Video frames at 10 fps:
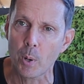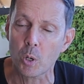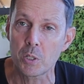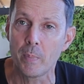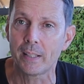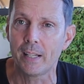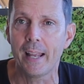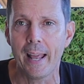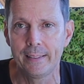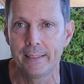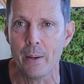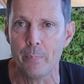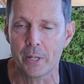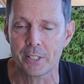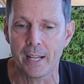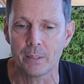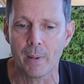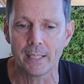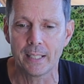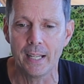approximately at 10%
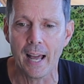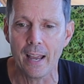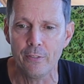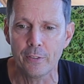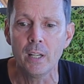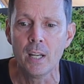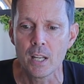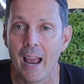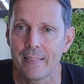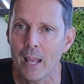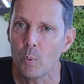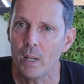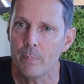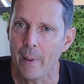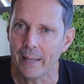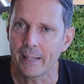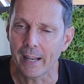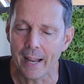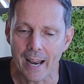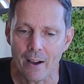battery life and I will make
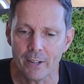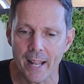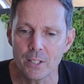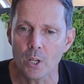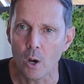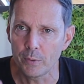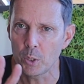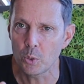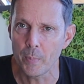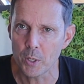an average of the two